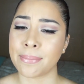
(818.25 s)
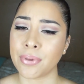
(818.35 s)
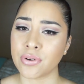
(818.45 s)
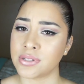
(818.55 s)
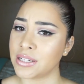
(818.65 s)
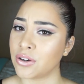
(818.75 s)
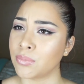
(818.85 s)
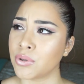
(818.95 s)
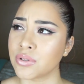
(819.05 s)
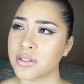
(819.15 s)
I post there
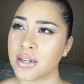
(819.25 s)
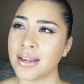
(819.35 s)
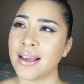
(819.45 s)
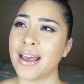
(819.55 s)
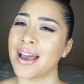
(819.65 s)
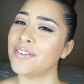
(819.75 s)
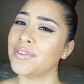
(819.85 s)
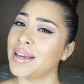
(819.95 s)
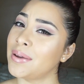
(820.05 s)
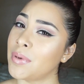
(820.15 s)
almost
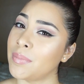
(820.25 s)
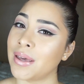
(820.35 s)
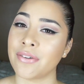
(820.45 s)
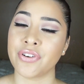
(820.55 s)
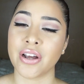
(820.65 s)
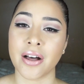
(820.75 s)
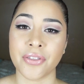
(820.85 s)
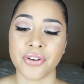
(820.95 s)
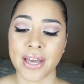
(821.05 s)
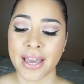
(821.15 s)
every day, maybe every
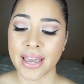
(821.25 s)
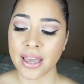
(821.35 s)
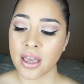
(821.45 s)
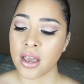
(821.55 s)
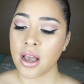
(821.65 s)
other day.